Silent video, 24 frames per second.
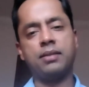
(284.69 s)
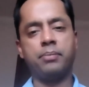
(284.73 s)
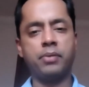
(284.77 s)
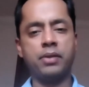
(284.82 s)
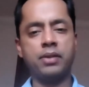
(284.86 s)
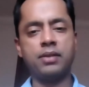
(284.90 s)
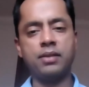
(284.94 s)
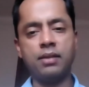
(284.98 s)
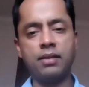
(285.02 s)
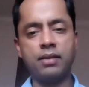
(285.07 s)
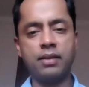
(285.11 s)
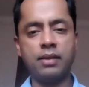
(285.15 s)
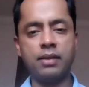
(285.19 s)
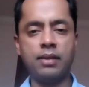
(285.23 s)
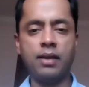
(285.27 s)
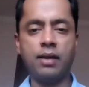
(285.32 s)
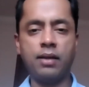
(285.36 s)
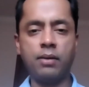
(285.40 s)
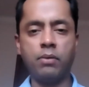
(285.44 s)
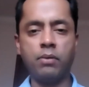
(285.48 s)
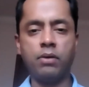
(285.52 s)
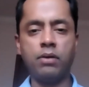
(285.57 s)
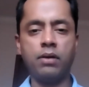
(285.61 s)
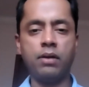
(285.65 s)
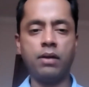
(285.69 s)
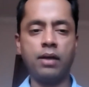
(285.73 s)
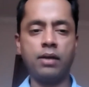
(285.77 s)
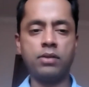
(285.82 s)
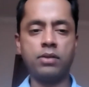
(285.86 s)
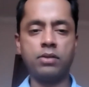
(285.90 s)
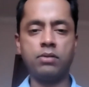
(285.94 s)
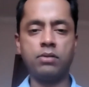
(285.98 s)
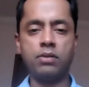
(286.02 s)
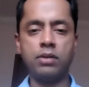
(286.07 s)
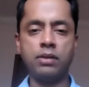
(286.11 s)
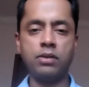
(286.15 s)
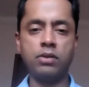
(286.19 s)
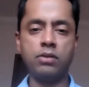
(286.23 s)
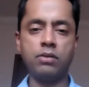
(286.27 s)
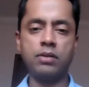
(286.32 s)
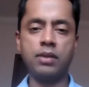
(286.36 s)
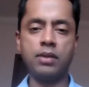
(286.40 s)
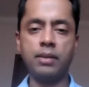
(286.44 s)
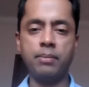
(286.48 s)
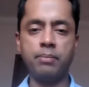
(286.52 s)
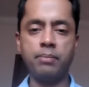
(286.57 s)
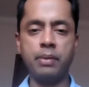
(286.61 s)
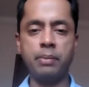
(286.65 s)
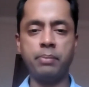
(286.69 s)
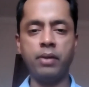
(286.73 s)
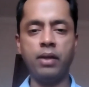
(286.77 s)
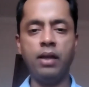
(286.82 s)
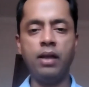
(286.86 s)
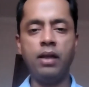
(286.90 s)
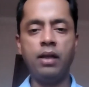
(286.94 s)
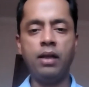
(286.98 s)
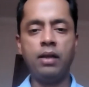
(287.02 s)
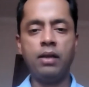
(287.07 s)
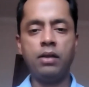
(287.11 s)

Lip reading: personal thing that I wanted to ask you, since you said people